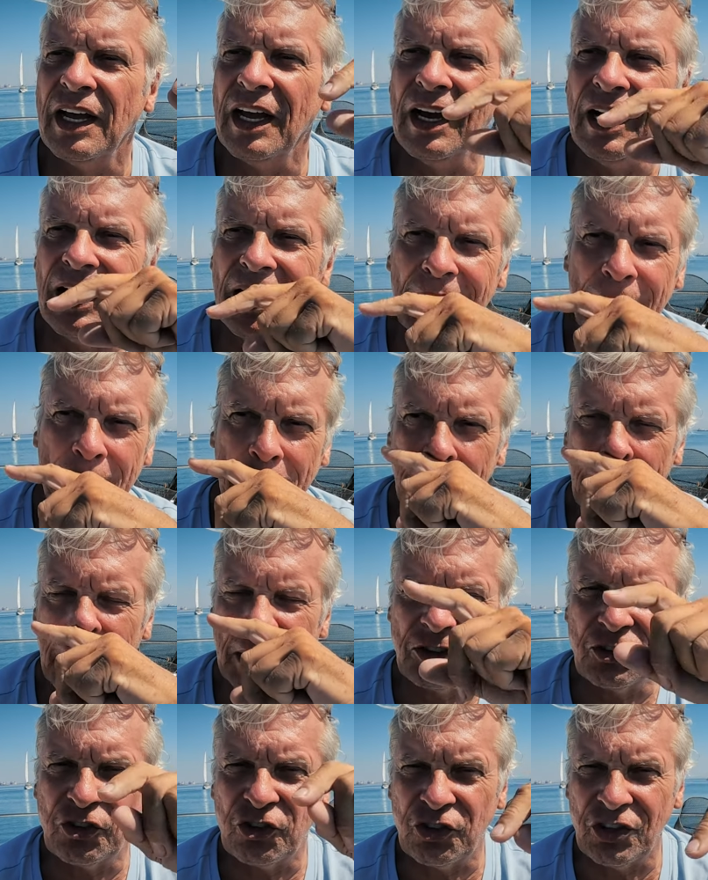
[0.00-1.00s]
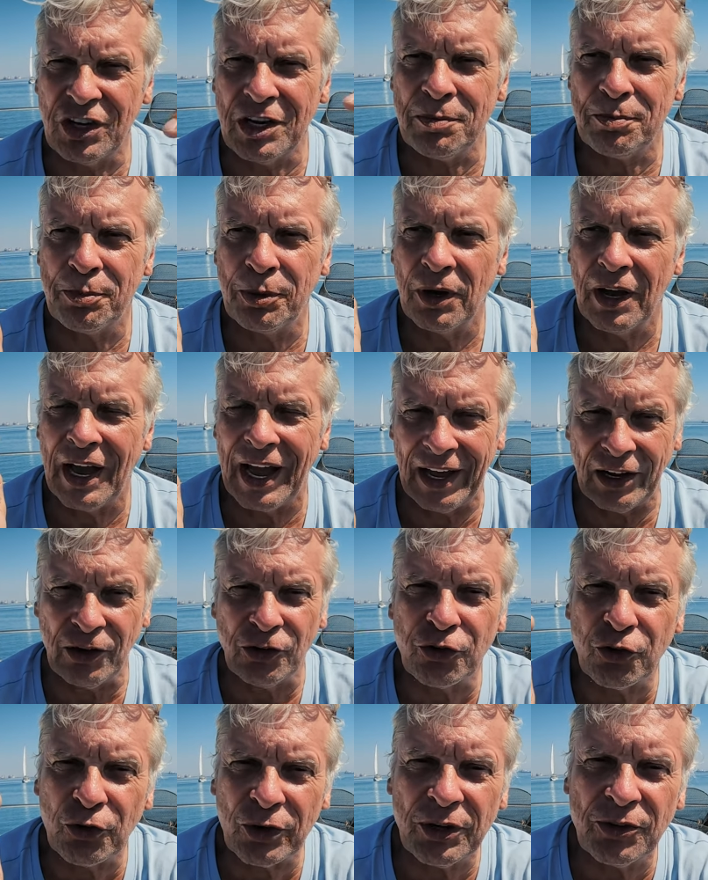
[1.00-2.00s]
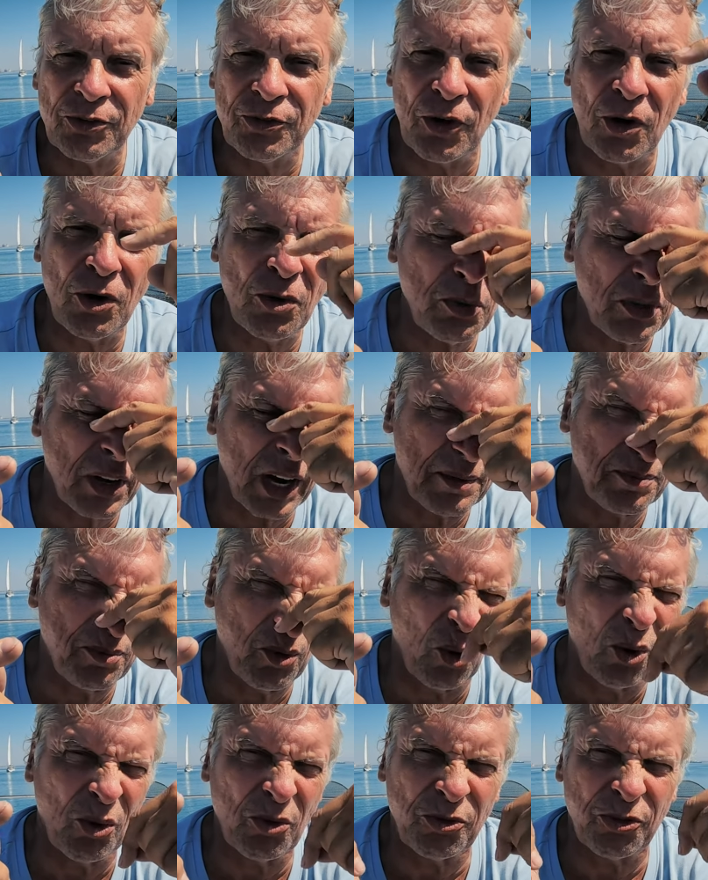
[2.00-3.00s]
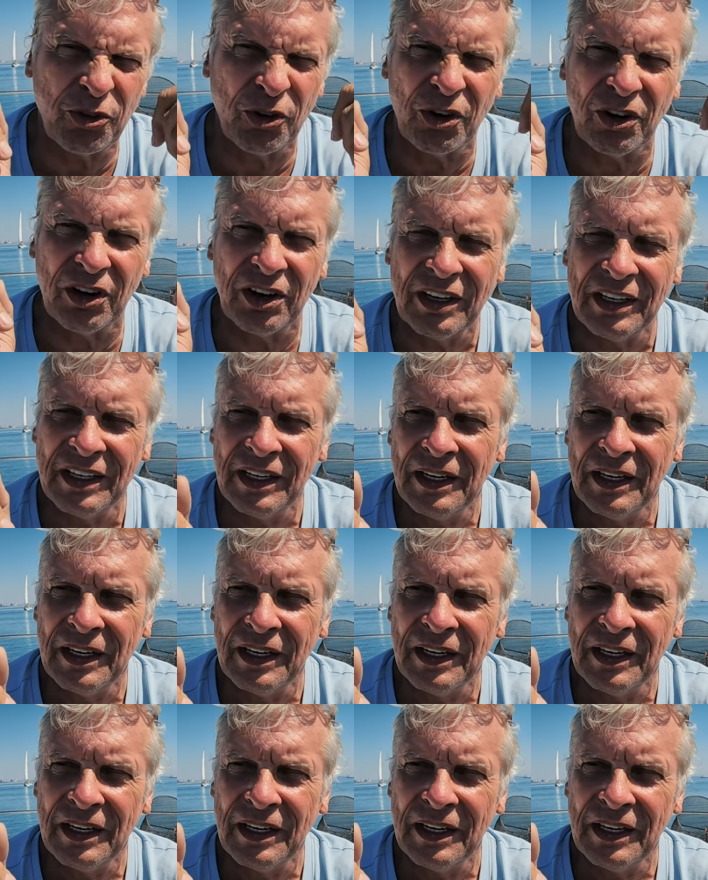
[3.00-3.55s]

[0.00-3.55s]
a cheap Android phone that I bought for